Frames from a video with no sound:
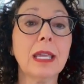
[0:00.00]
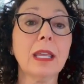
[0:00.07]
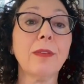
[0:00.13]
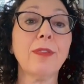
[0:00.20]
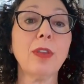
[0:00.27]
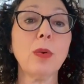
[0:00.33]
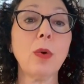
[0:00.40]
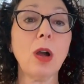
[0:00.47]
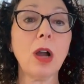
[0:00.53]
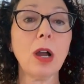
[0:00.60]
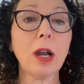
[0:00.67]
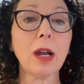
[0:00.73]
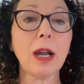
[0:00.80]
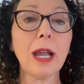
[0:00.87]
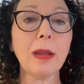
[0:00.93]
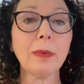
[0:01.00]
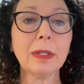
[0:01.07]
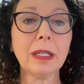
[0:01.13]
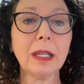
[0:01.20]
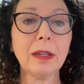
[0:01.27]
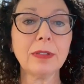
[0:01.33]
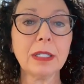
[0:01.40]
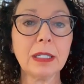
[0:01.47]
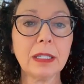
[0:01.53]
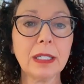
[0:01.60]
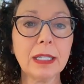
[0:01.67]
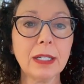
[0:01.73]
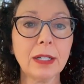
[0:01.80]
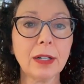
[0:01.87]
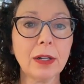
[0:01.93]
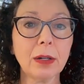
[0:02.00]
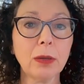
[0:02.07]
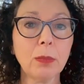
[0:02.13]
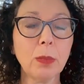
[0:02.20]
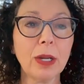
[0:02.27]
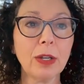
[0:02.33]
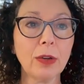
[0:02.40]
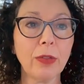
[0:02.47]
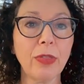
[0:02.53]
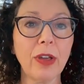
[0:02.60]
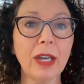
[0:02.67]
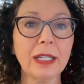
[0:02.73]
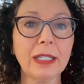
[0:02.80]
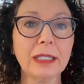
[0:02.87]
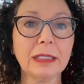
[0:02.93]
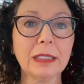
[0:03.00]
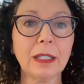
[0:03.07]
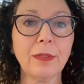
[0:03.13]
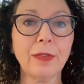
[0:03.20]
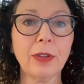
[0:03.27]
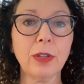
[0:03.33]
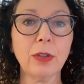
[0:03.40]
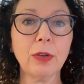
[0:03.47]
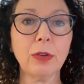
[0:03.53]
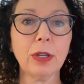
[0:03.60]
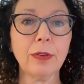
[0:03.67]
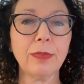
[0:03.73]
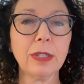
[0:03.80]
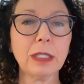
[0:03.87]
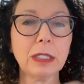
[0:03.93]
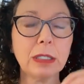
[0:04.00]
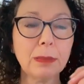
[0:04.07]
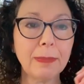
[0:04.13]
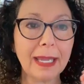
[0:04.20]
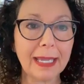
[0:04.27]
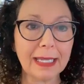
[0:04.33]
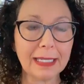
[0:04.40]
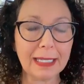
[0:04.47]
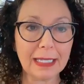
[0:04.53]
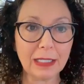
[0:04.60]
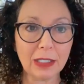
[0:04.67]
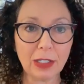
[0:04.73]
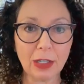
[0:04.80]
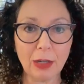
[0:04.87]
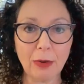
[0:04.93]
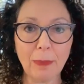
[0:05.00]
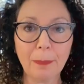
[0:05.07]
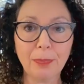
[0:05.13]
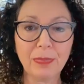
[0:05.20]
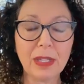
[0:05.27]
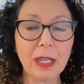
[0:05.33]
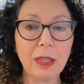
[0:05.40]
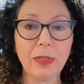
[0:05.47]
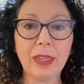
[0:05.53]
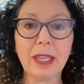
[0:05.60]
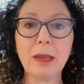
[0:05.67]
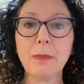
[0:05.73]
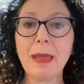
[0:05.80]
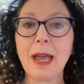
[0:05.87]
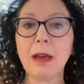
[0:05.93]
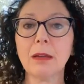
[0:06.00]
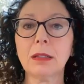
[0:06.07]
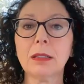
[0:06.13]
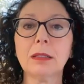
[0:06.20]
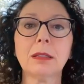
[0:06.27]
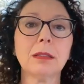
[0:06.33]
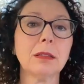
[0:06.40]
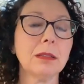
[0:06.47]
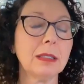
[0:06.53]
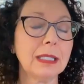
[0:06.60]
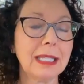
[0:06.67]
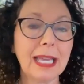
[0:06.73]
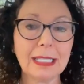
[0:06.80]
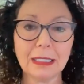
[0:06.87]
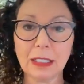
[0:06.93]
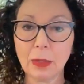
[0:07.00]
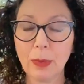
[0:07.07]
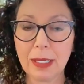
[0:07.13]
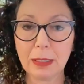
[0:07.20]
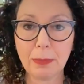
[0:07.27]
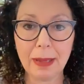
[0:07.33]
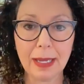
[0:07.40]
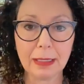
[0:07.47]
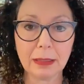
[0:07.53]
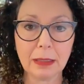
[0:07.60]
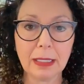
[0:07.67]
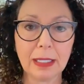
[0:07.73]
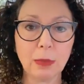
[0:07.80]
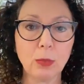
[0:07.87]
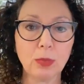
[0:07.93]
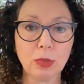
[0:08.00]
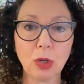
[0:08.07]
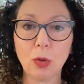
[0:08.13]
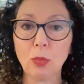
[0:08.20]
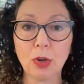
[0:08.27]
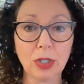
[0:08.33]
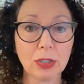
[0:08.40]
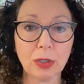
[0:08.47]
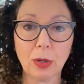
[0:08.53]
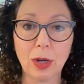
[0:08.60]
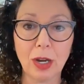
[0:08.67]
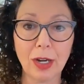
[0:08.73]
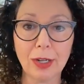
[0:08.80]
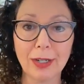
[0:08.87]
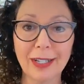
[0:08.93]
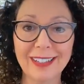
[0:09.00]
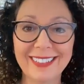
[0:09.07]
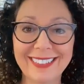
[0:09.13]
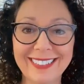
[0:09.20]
If you are, I would love to hear what your thought is. If this is making sense to you, think about elastic waistbands. Like, don't work so hard.